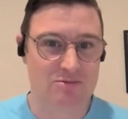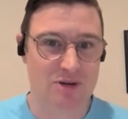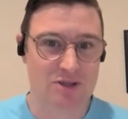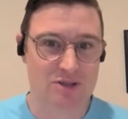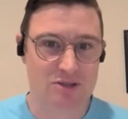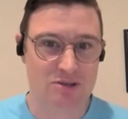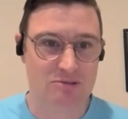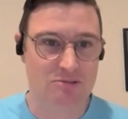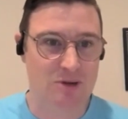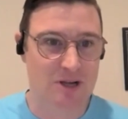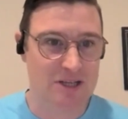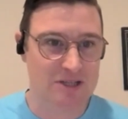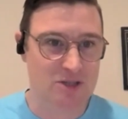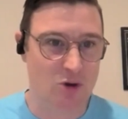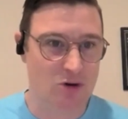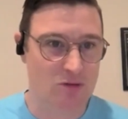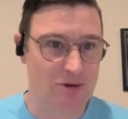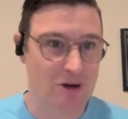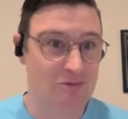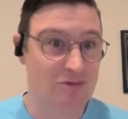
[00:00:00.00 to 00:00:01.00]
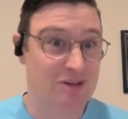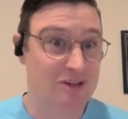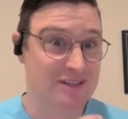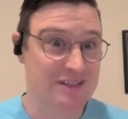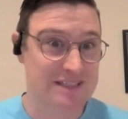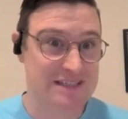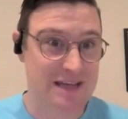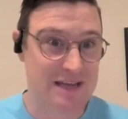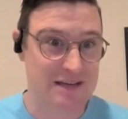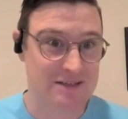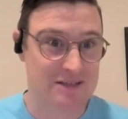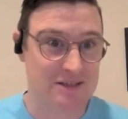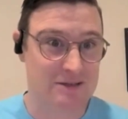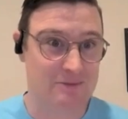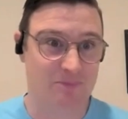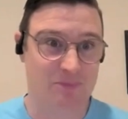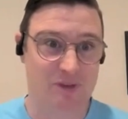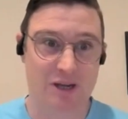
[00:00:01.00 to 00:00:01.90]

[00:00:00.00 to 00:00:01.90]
right? So it's all around consent.